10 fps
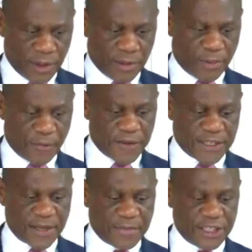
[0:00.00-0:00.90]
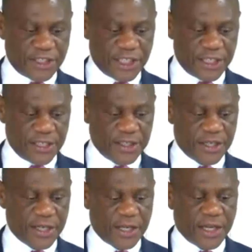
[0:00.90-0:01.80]
Professor Manshini,
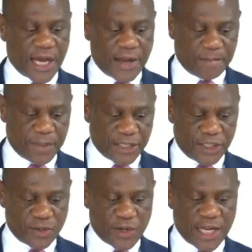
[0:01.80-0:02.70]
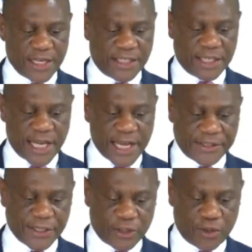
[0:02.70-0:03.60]
I'm particularly
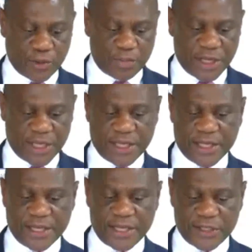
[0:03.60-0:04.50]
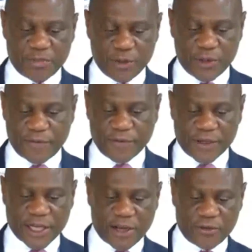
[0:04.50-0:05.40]
delighted to be in this beautiful
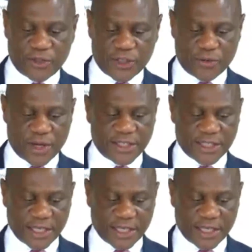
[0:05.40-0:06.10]
country once